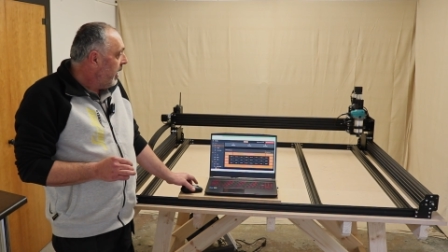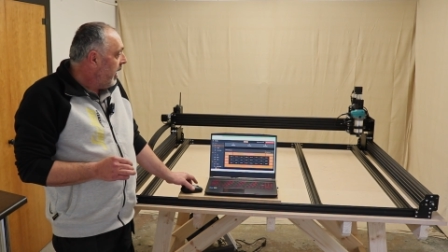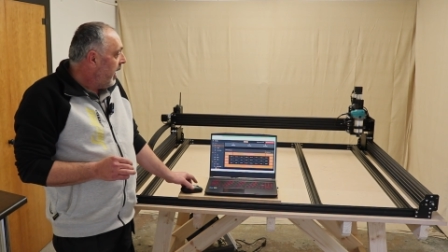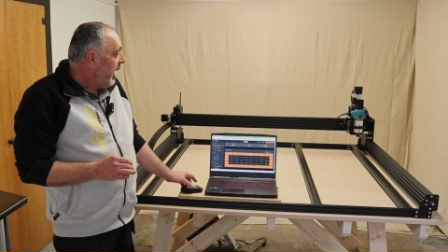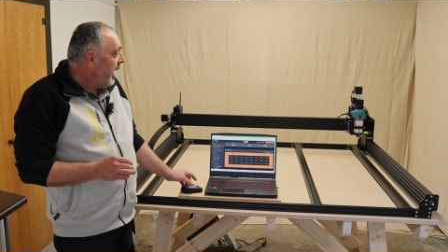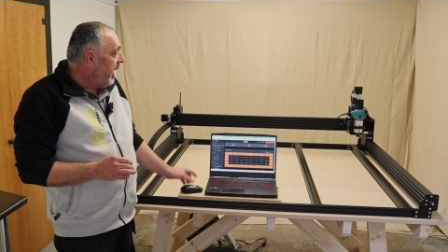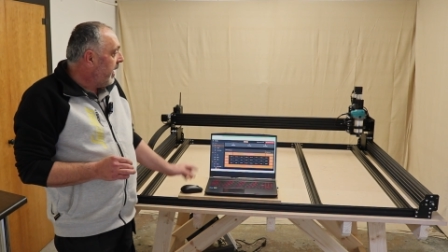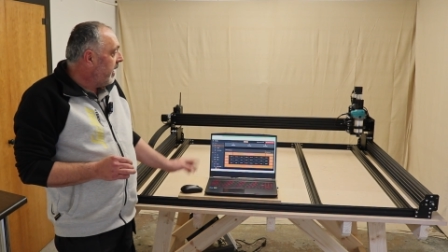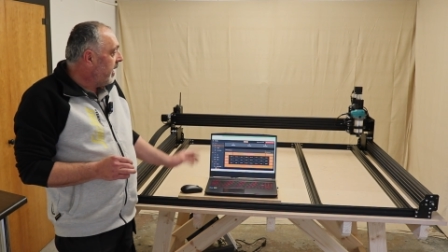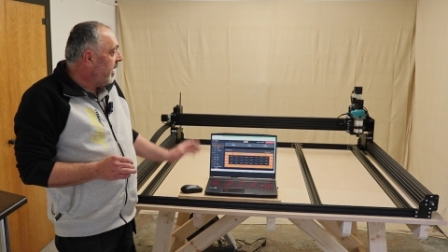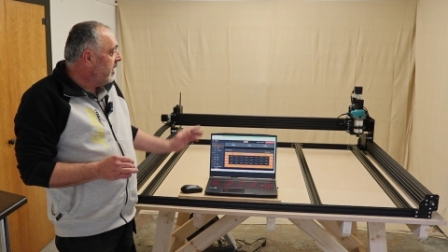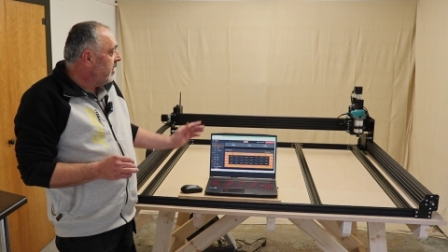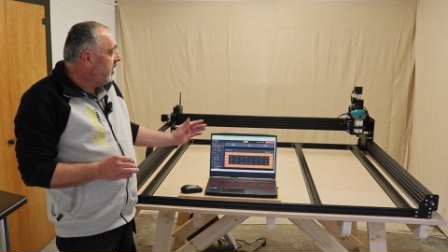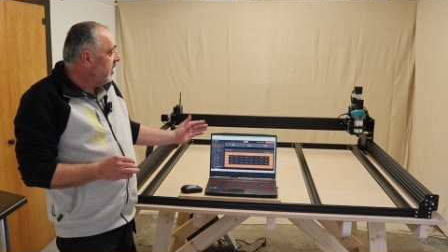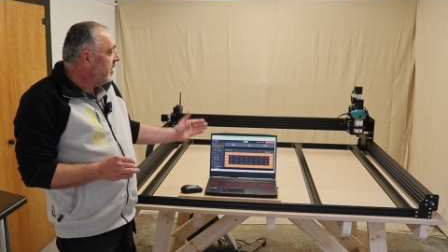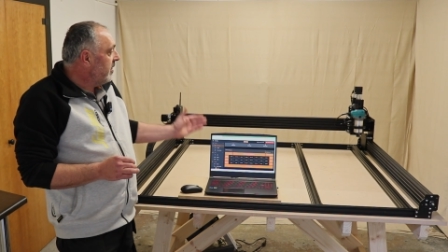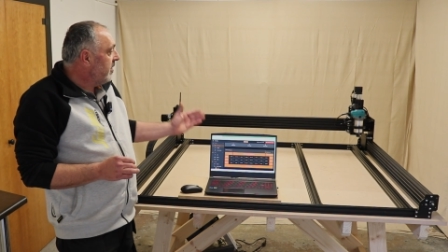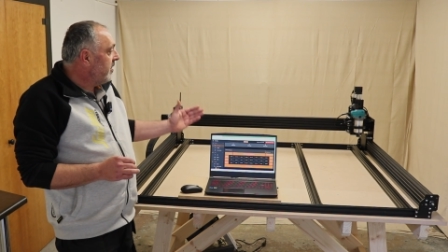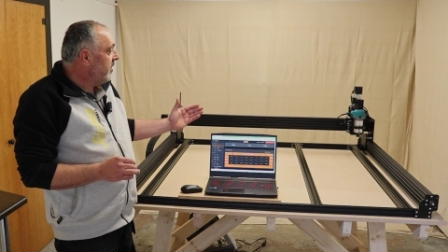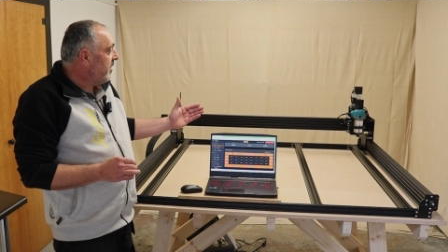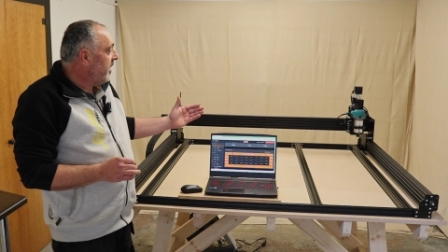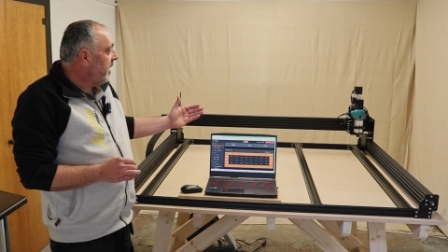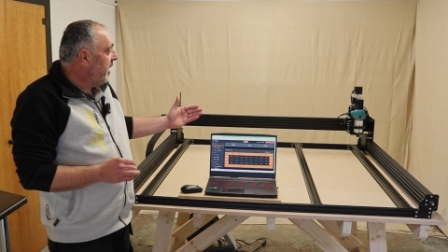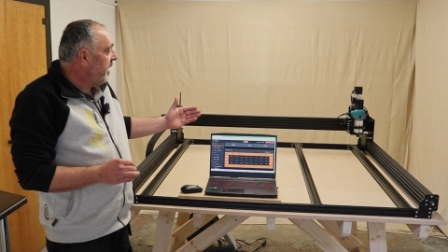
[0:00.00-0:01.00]
and as you
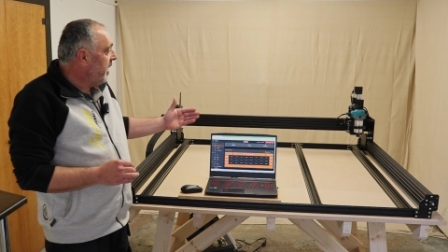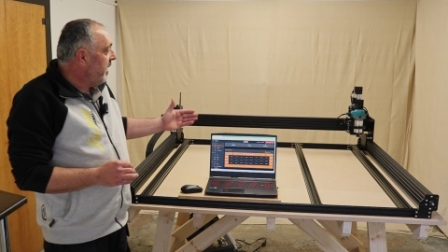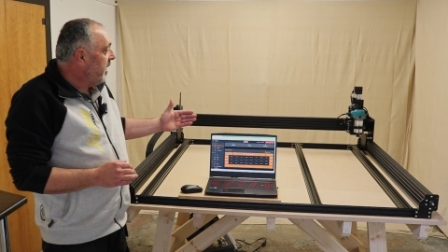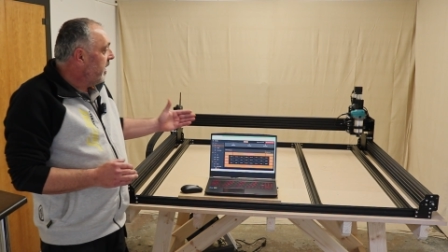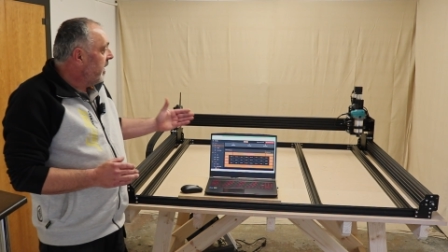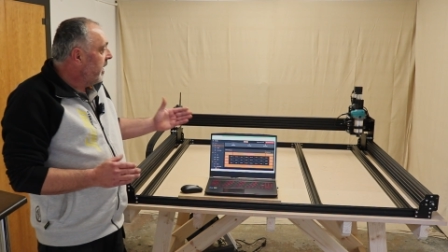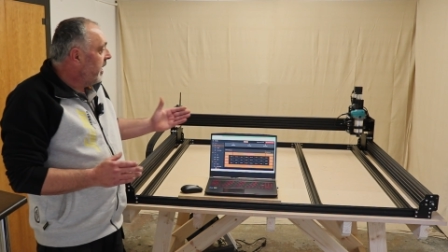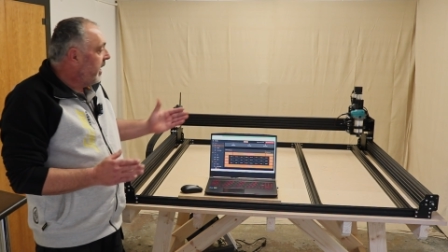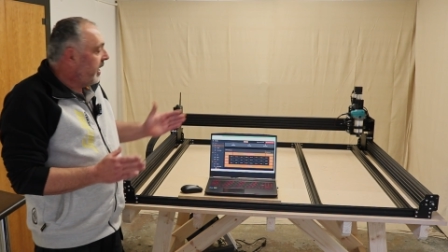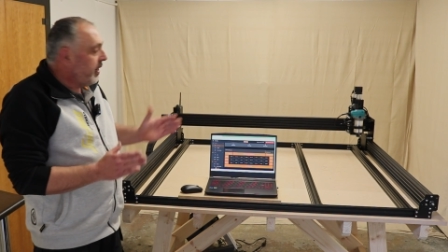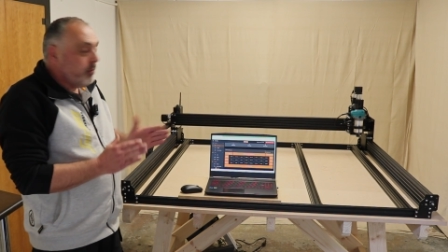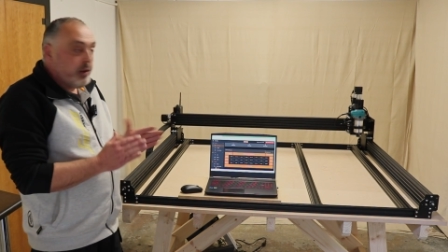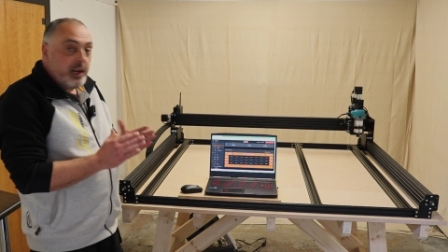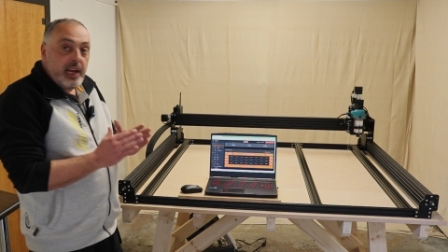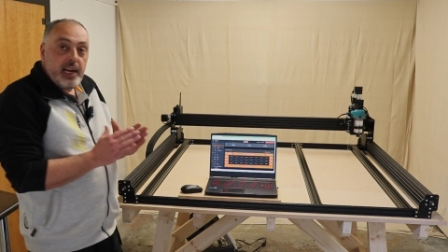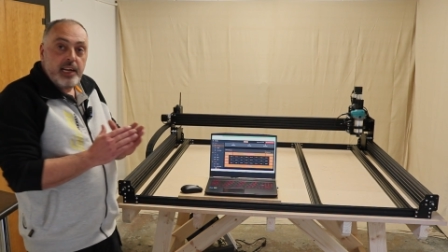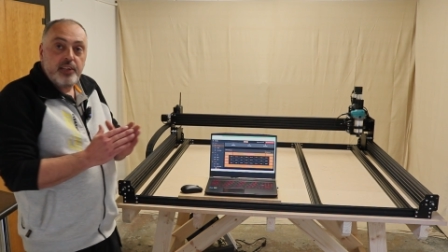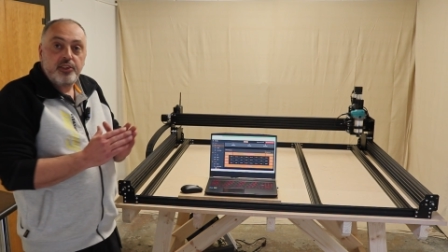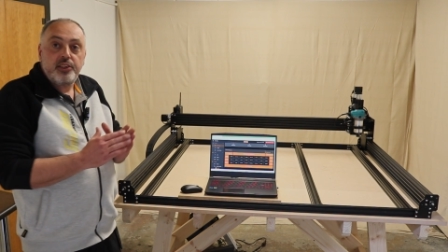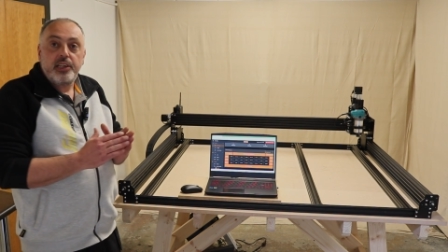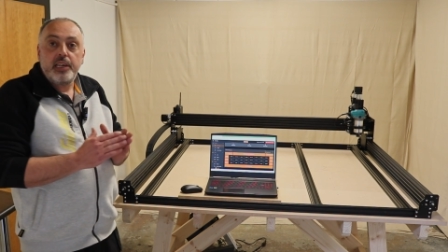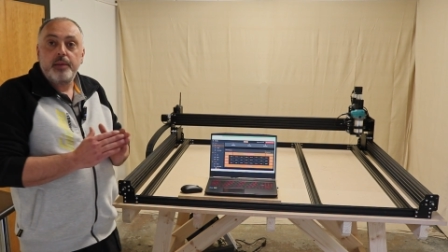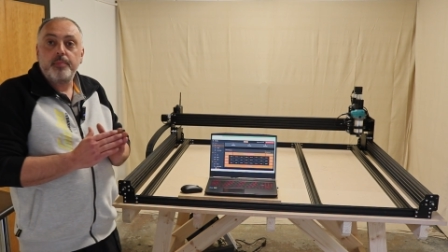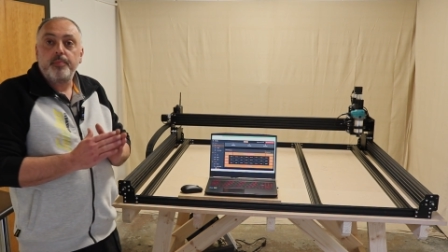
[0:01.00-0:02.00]
see, it will
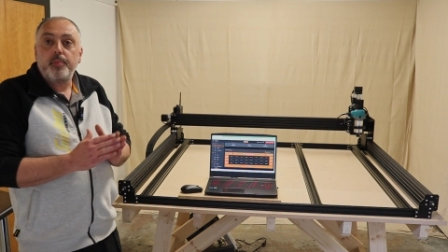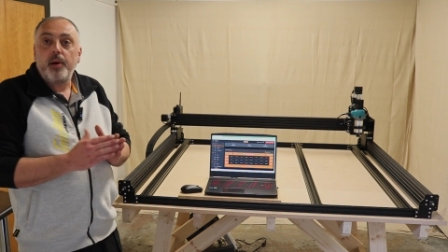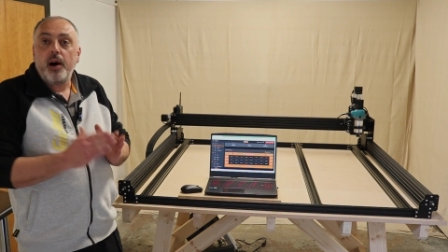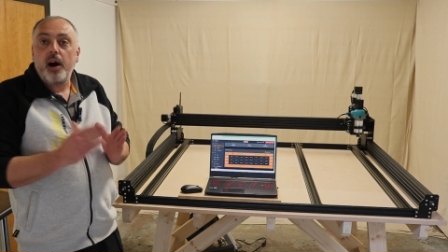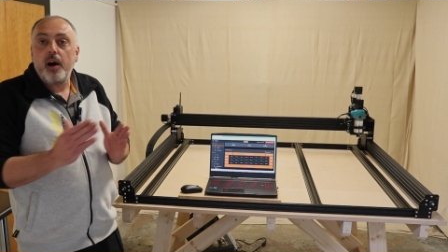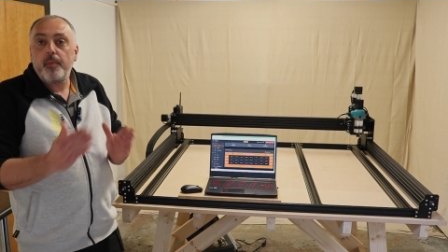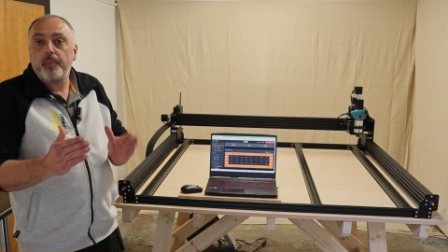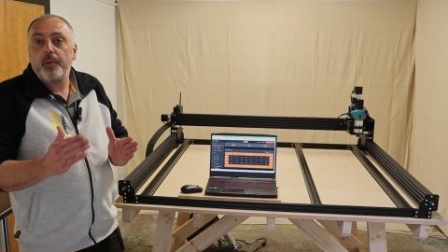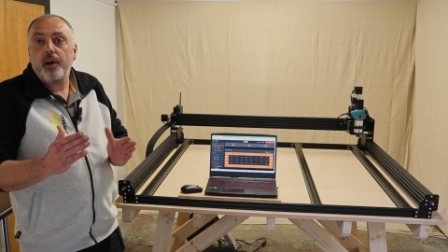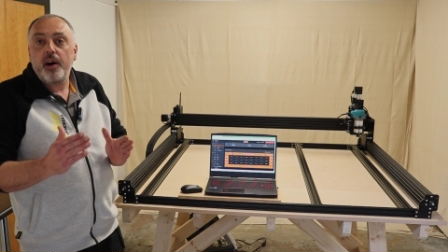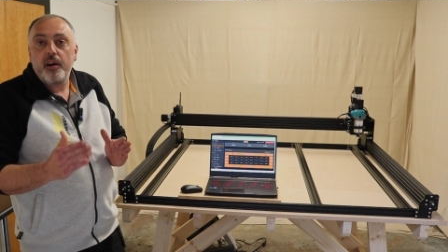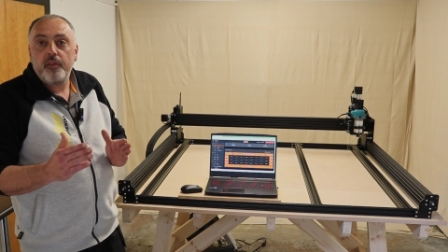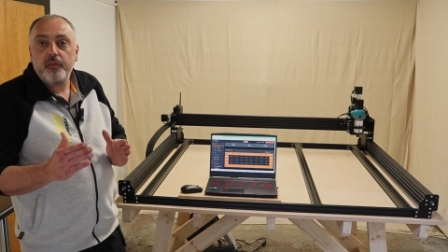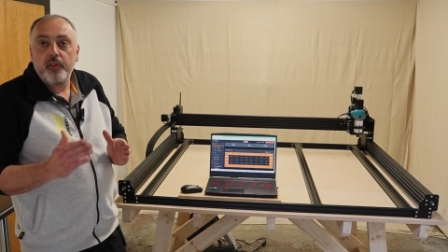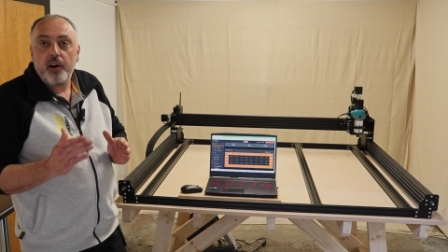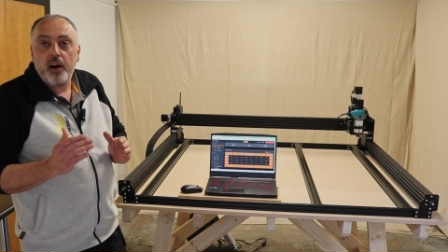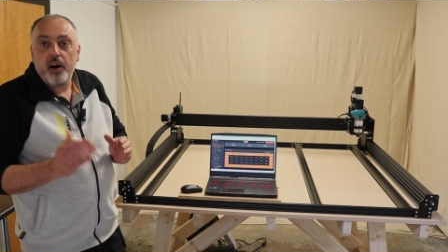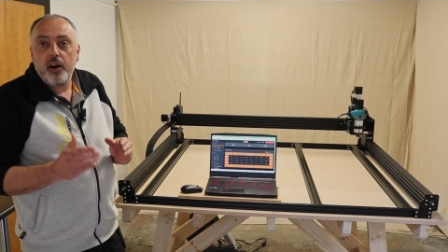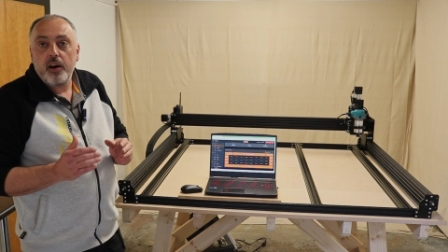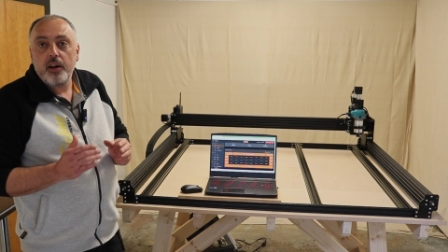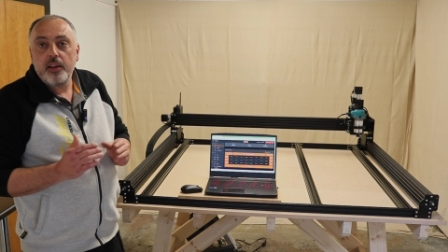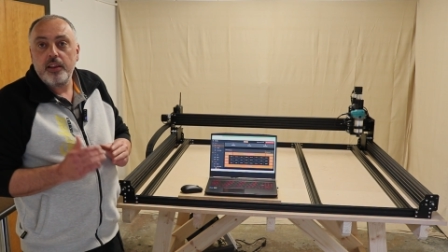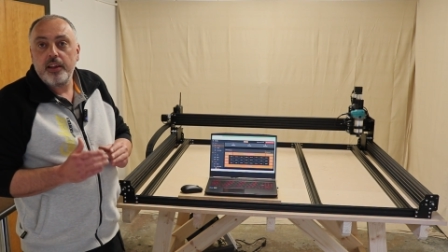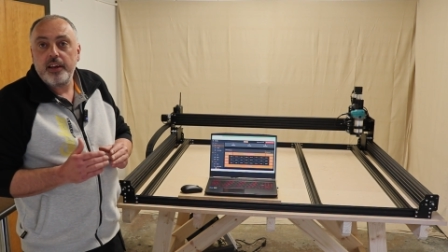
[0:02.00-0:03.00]
actually pop off
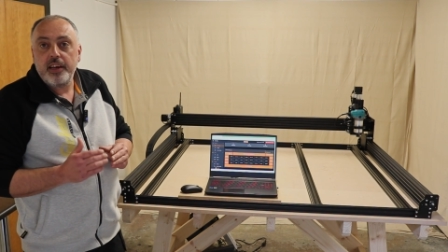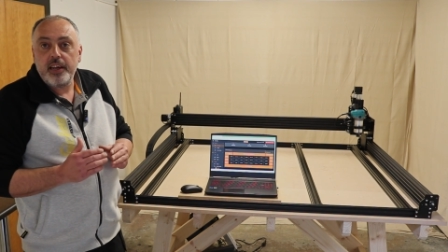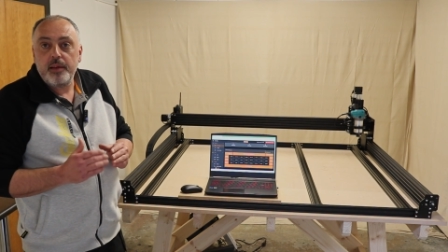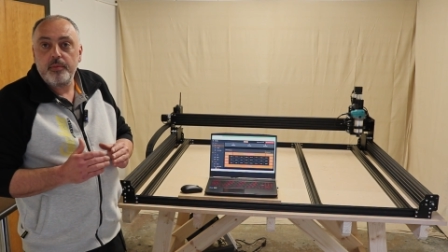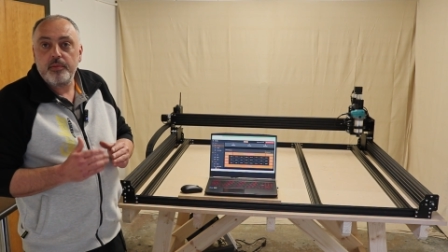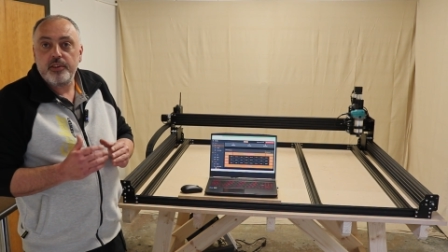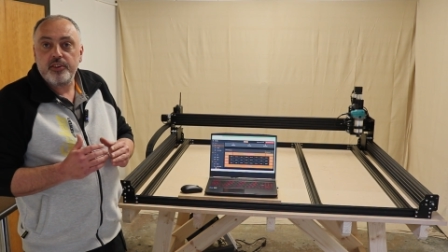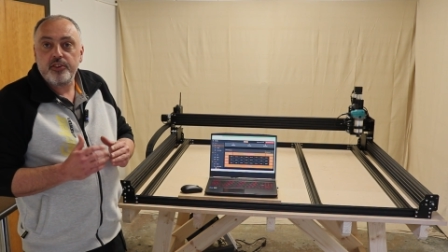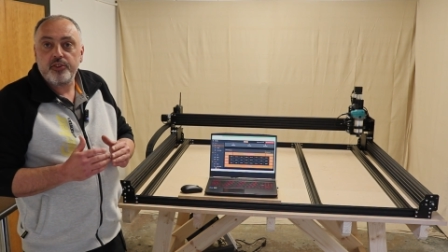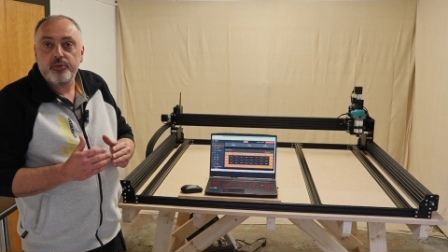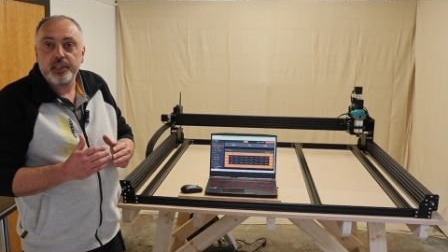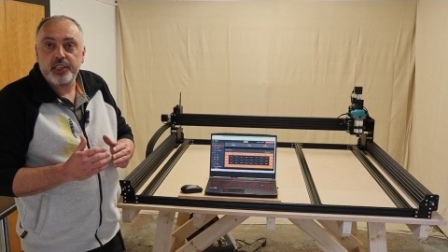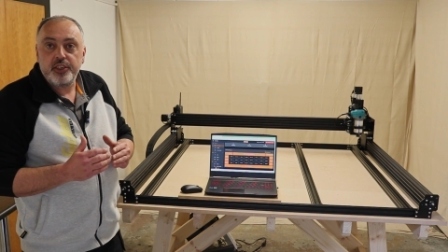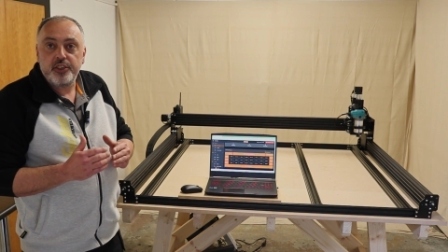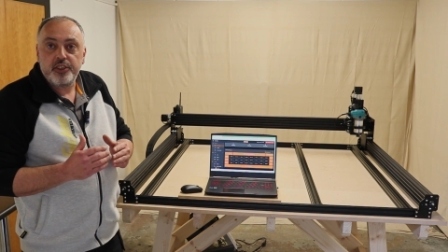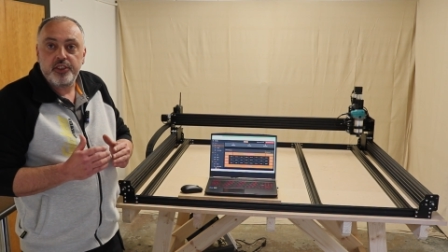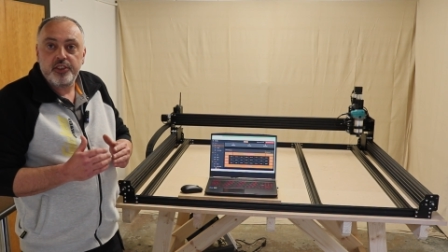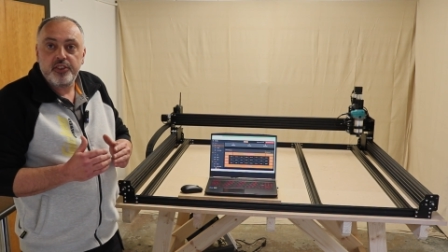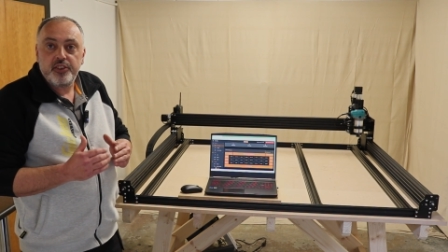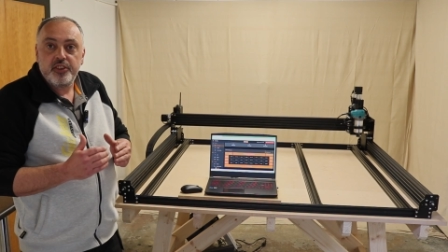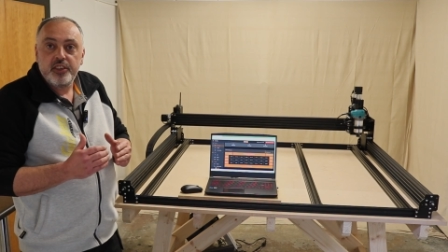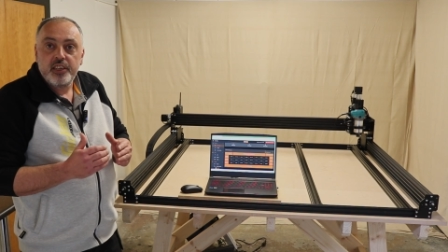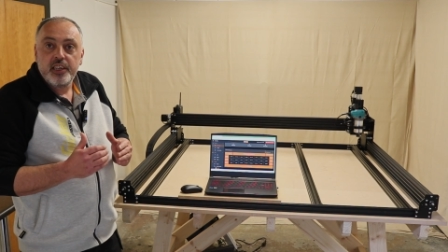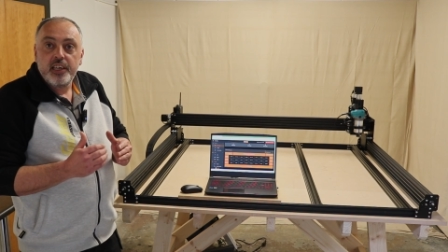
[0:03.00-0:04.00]
all the limit
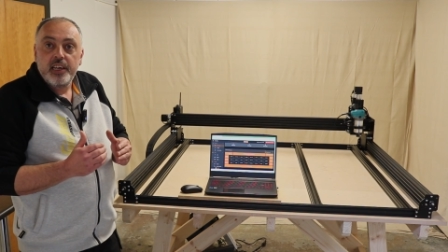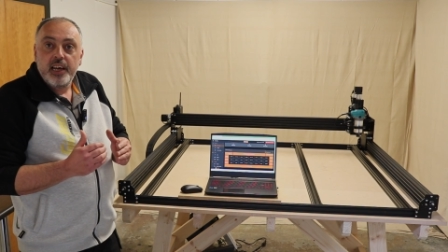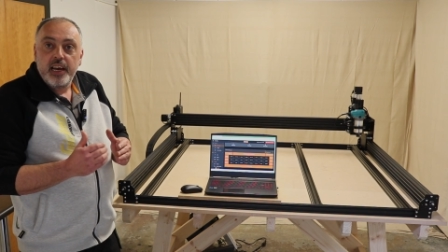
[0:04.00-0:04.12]
switches